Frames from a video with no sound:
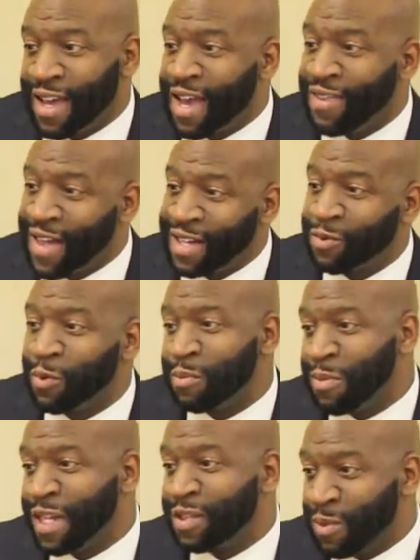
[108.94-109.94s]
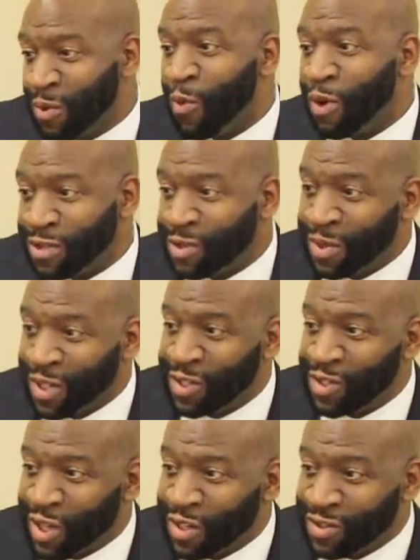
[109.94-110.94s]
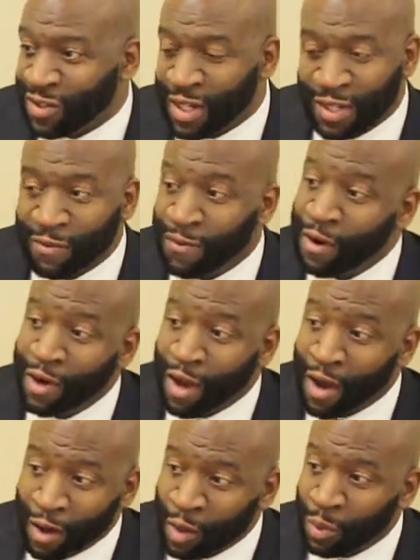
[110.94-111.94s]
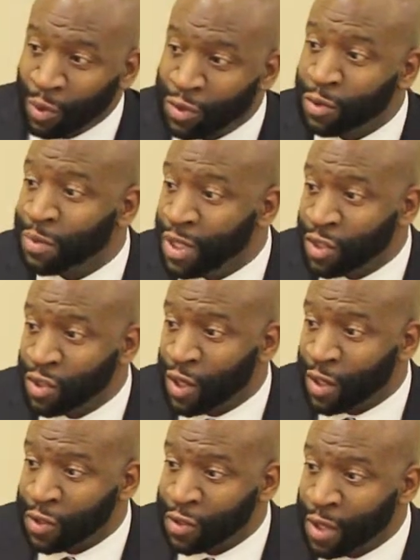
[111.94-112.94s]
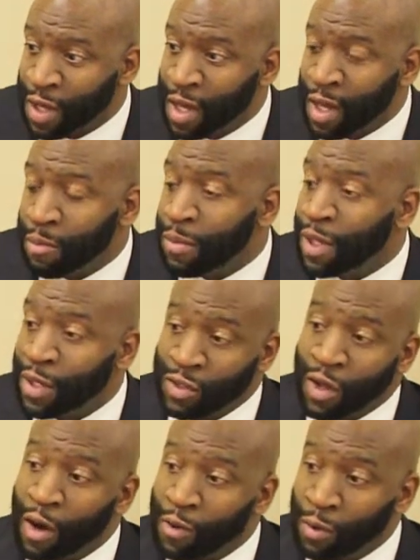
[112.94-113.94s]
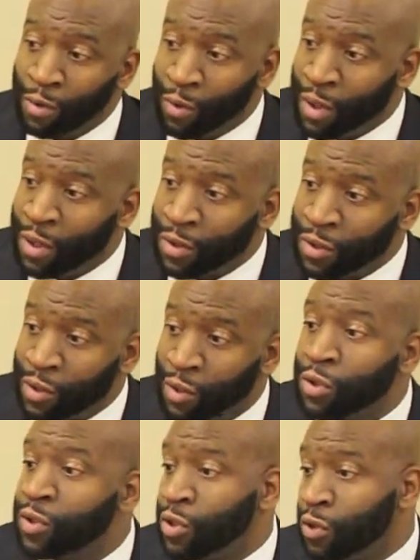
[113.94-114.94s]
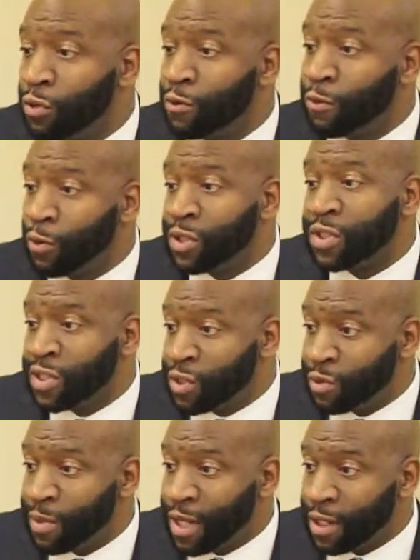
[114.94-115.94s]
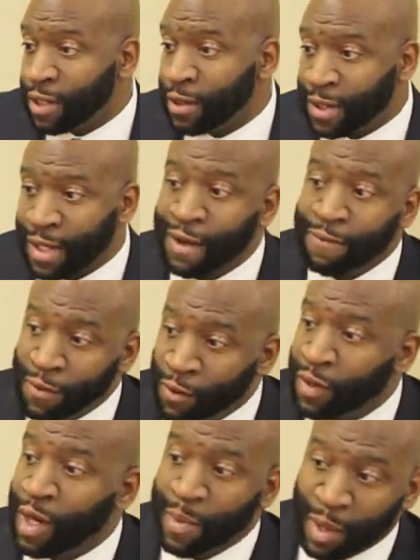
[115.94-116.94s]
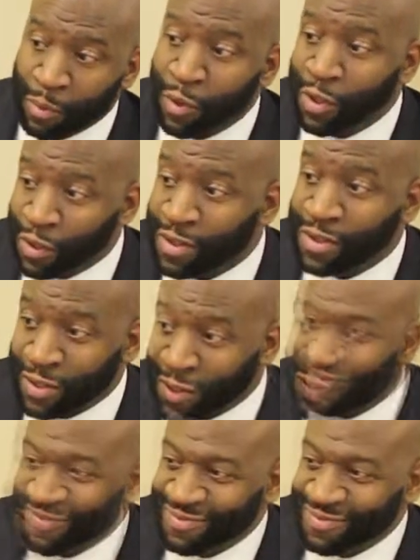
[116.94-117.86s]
And that's what makes me want to be a judge. And it's very honorable to be a judge because other lawyers look to you for decision making, and I feel that I make pretty good decisions.